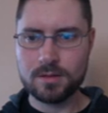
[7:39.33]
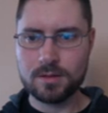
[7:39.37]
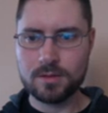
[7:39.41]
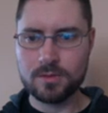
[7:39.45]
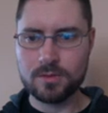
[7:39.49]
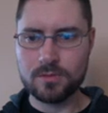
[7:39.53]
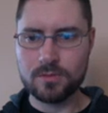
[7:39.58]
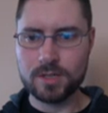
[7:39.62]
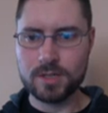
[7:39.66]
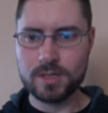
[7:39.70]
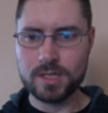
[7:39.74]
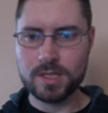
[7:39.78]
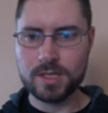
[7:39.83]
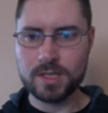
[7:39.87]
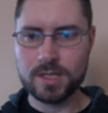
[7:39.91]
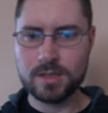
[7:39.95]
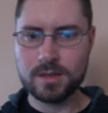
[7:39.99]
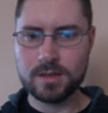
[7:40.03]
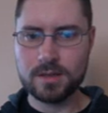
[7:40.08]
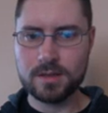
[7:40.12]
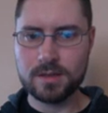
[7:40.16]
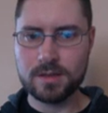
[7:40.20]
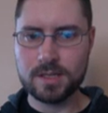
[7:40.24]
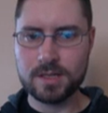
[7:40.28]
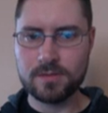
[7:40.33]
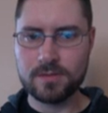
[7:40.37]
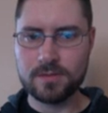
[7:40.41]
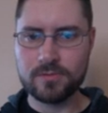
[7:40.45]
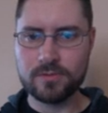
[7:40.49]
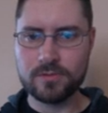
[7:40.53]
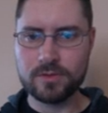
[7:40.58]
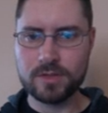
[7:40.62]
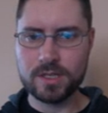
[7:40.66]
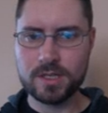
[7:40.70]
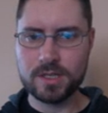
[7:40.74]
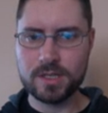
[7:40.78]
right, now for
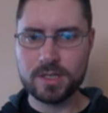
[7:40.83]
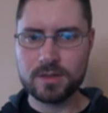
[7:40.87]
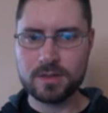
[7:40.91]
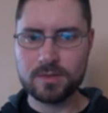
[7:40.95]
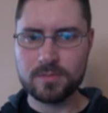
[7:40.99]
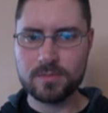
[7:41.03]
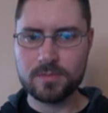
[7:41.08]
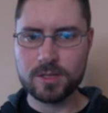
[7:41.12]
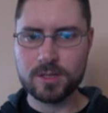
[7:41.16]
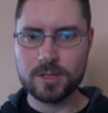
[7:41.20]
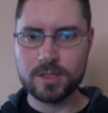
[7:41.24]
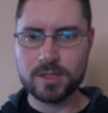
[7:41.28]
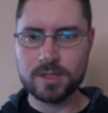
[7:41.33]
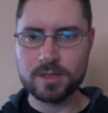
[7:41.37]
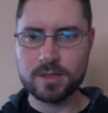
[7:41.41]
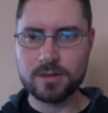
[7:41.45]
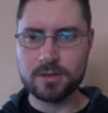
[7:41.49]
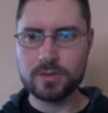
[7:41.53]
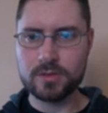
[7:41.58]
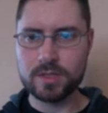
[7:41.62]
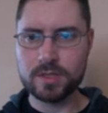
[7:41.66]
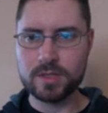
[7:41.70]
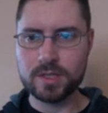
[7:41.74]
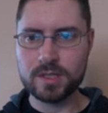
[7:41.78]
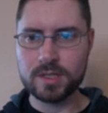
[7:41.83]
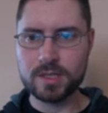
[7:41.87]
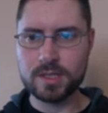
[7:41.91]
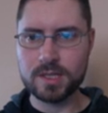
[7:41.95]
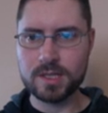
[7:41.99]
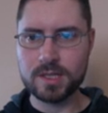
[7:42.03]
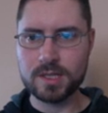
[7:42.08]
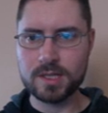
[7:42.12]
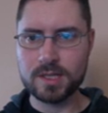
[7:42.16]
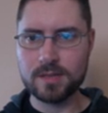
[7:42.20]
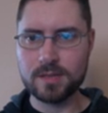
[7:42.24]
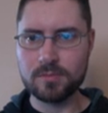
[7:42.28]
these parts that are close to the
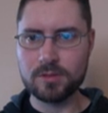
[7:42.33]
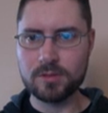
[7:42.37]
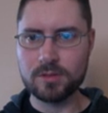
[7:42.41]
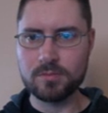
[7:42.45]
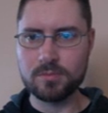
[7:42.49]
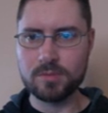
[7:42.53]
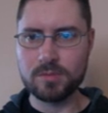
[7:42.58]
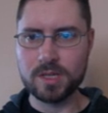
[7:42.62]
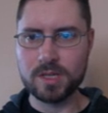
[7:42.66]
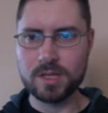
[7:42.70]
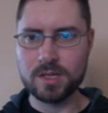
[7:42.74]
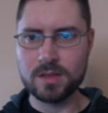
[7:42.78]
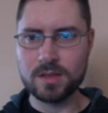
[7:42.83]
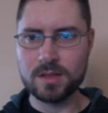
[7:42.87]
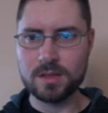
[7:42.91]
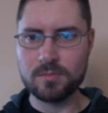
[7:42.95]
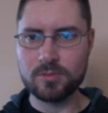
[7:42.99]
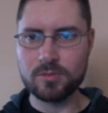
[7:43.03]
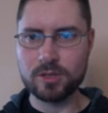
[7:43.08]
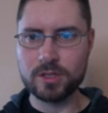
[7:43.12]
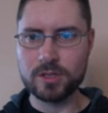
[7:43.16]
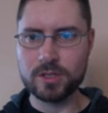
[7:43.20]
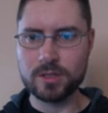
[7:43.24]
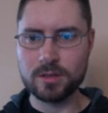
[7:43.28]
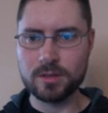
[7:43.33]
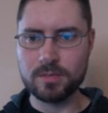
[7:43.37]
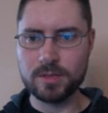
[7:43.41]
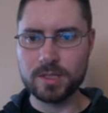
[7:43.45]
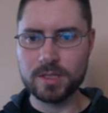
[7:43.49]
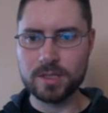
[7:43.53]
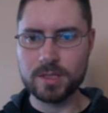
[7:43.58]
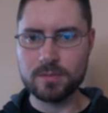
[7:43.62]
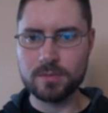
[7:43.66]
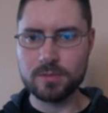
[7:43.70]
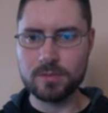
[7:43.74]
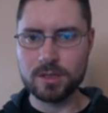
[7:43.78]
sky, I'm going to make that brush a little bit
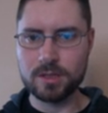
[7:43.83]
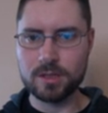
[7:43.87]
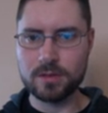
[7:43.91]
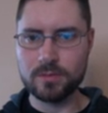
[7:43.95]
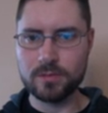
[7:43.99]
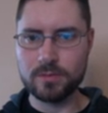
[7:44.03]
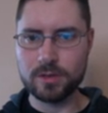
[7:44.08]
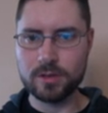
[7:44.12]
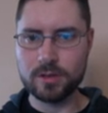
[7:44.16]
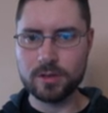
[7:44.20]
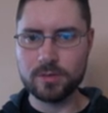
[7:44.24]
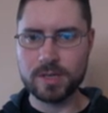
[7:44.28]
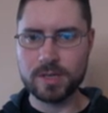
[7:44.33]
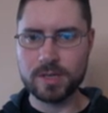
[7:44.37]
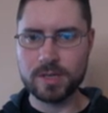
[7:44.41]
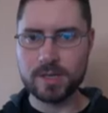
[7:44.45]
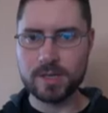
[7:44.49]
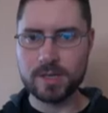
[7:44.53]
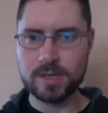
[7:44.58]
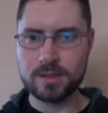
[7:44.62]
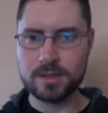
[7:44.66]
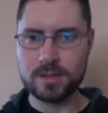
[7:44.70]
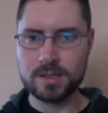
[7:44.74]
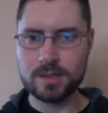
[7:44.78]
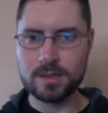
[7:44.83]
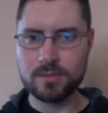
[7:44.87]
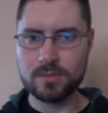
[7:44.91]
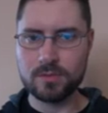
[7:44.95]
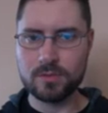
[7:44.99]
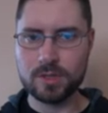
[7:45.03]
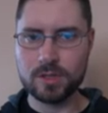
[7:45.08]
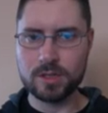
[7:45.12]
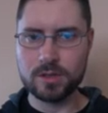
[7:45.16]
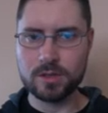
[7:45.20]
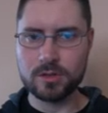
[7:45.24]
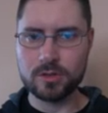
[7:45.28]
smaller. We'll go back to say
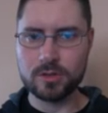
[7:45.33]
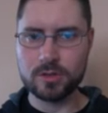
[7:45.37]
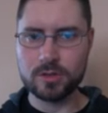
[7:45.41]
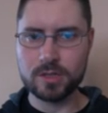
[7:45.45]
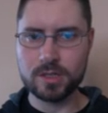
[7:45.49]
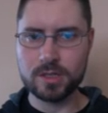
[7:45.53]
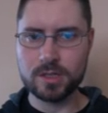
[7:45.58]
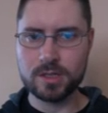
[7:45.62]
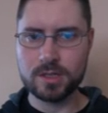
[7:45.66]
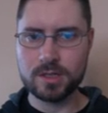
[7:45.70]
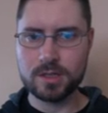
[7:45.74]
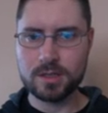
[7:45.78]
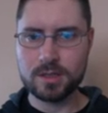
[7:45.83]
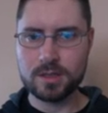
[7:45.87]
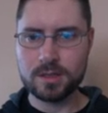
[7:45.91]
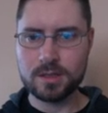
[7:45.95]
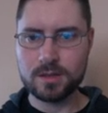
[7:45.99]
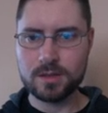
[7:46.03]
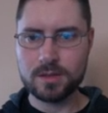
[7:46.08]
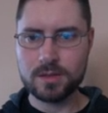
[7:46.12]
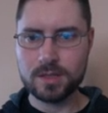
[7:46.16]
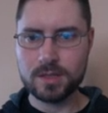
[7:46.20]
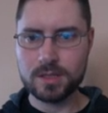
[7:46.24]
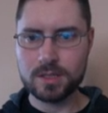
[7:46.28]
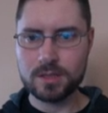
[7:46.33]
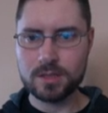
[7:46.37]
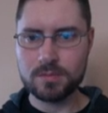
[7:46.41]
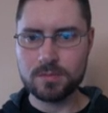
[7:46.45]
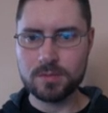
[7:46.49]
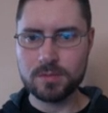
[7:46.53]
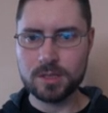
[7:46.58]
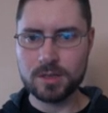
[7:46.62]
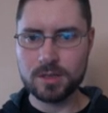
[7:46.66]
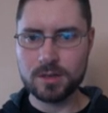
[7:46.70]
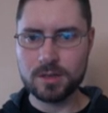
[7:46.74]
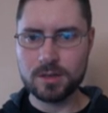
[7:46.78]
100. That should be
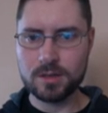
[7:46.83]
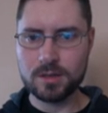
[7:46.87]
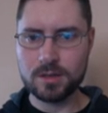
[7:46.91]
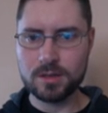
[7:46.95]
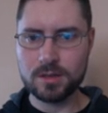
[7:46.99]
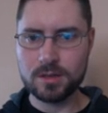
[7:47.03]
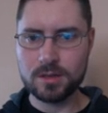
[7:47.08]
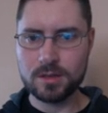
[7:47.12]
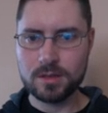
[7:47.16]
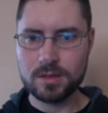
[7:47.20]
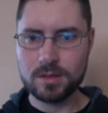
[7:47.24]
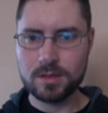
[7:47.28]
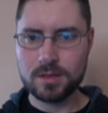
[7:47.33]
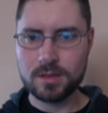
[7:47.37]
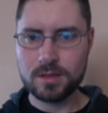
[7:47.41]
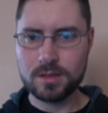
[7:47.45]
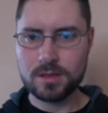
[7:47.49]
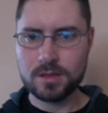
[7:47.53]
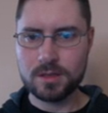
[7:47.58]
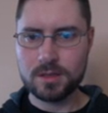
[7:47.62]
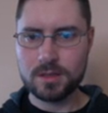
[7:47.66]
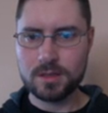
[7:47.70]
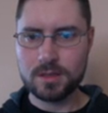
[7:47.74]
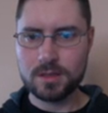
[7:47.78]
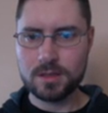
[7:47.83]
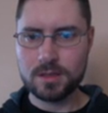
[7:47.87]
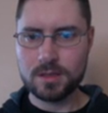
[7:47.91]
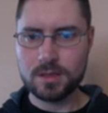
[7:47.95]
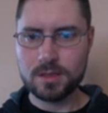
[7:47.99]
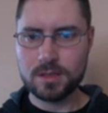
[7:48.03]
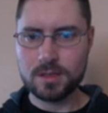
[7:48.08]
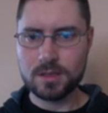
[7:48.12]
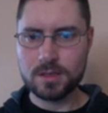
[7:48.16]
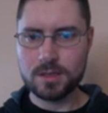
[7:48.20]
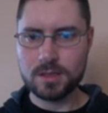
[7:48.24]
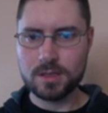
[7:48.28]
good.
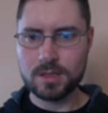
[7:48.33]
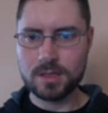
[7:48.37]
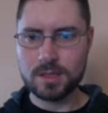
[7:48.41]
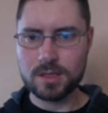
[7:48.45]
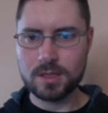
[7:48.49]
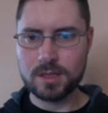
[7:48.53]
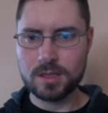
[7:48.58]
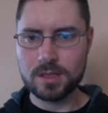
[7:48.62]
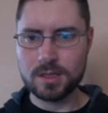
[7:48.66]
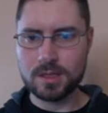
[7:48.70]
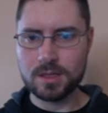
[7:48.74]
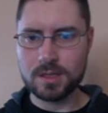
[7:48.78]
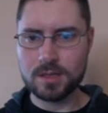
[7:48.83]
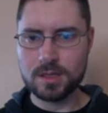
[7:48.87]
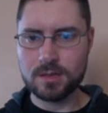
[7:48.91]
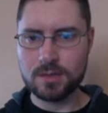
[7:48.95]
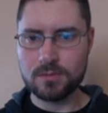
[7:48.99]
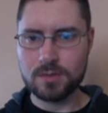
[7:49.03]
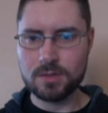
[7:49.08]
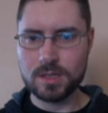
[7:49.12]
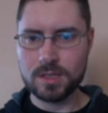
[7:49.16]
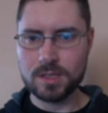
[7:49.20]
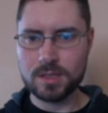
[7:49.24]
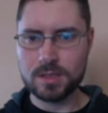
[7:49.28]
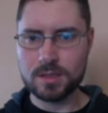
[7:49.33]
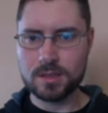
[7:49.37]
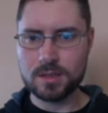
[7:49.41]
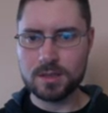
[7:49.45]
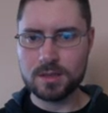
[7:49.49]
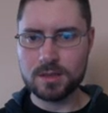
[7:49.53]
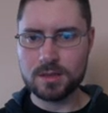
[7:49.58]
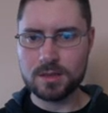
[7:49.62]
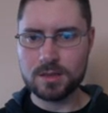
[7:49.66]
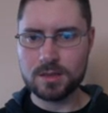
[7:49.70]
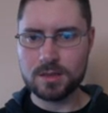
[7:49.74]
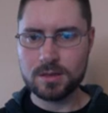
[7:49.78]
And I can kind of erase
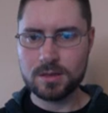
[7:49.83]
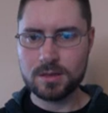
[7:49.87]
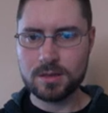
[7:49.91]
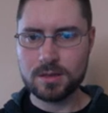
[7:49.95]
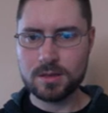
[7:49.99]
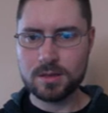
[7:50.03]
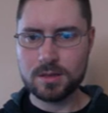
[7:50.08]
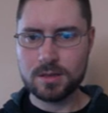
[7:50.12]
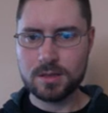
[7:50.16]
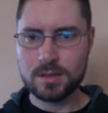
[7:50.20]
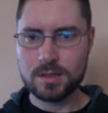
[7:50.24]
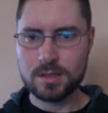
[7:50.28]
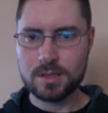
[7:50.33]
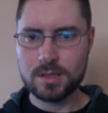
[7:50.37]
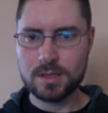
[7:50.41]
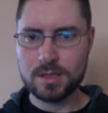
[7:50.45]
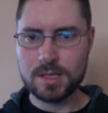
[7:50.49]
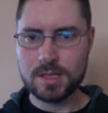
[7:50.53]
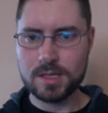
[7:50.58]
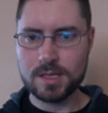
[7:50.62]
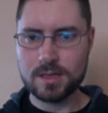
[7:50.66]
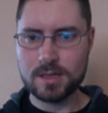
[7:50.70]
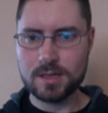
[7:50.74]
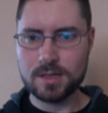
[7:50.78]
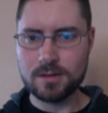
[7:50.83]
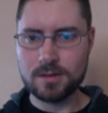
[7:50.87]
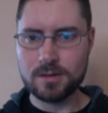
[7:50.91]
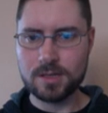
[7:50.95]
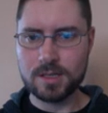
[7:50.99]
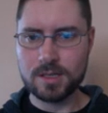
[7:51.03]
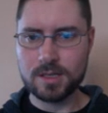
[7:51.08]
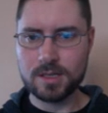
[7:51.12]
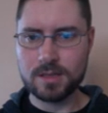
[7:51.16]
in that area.